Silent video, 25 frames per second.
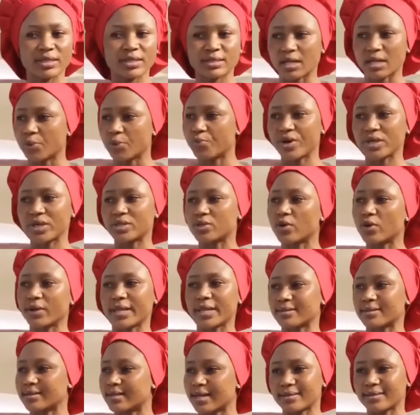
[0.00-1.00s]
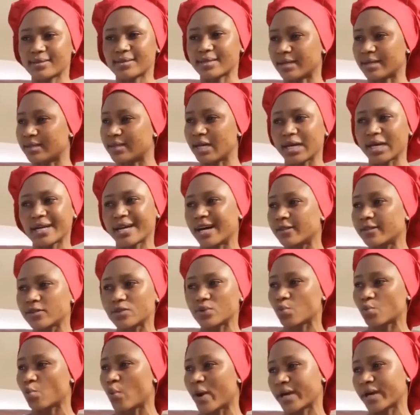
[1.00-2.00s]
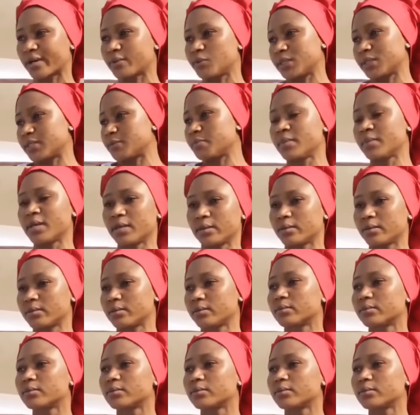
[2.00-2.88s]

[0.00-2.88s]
the celebrity on the set said they can't work with me.